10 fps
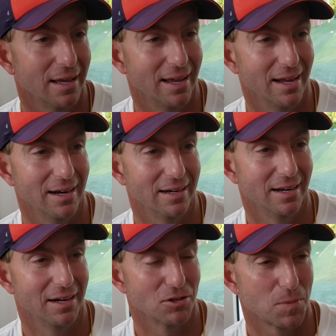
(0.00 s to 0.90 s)
and,
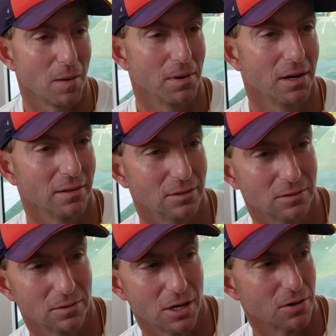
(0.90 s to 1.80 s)
and there's probably a
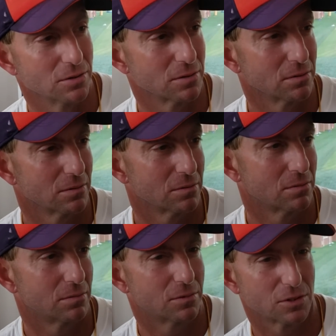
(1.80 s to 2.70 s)
hundred
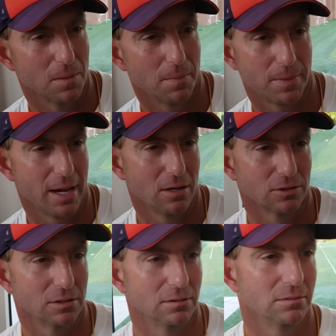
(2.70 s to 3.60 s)
something
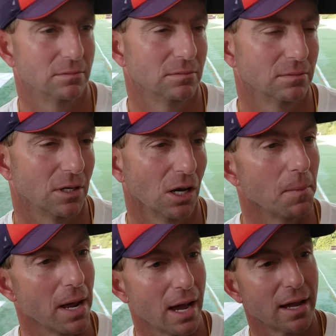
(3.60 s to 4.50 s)
thousand
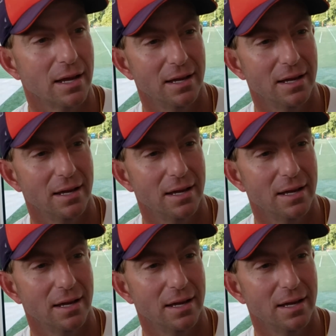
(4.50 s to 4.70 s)
alumni.